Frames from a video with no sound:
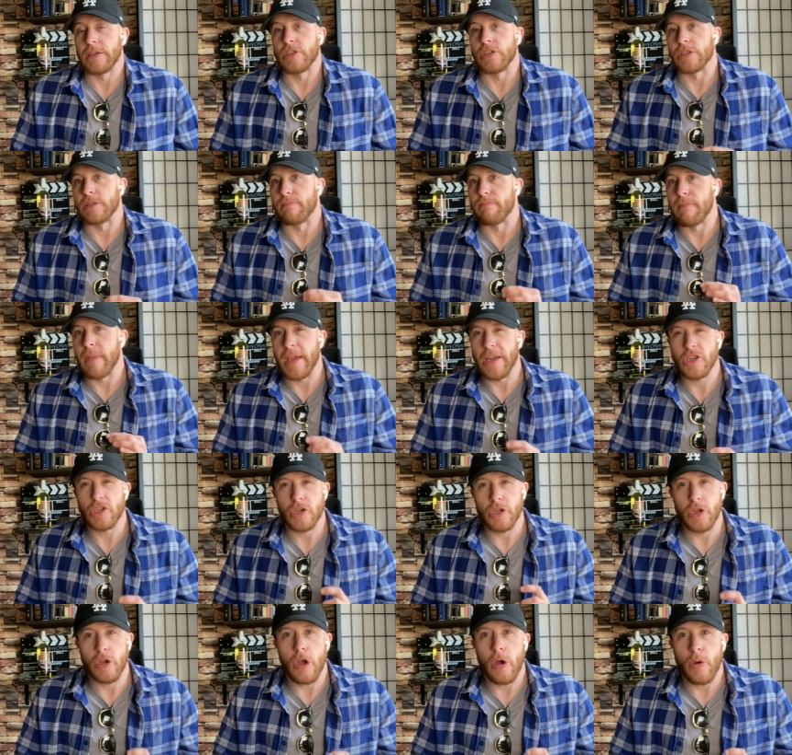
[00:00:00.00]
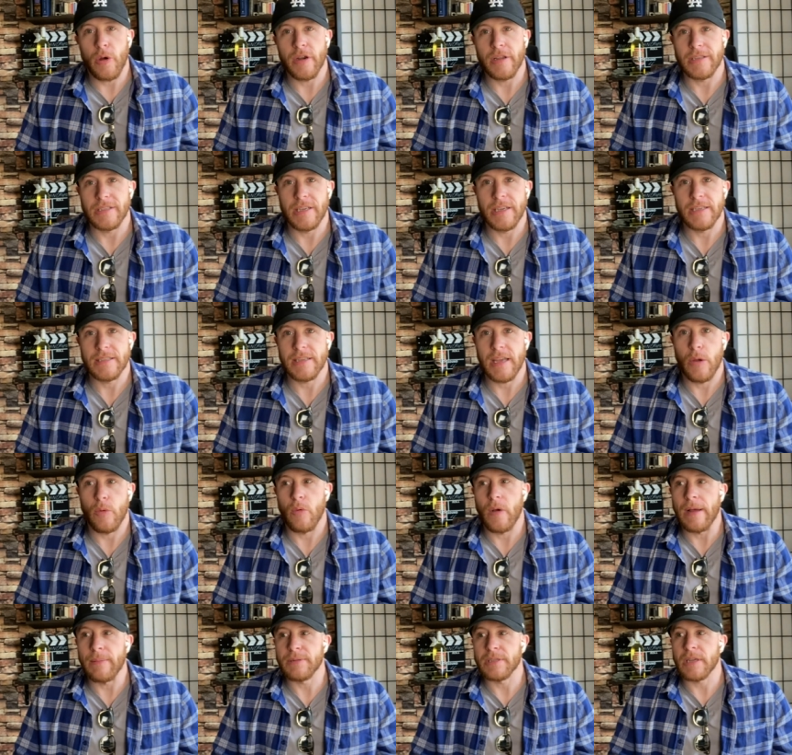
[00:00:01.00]
Just make sure you go on a TSA
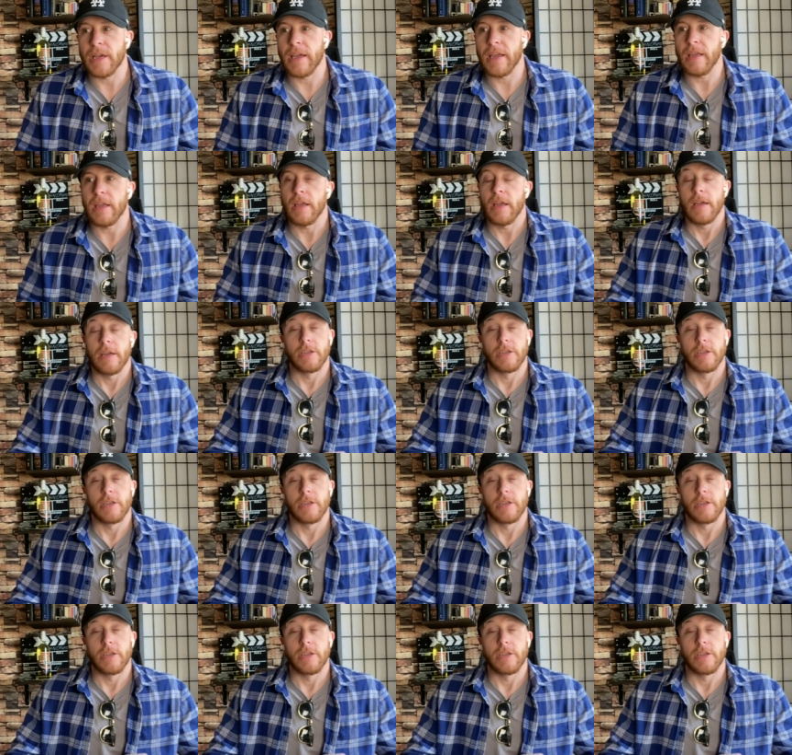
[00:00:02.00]
website,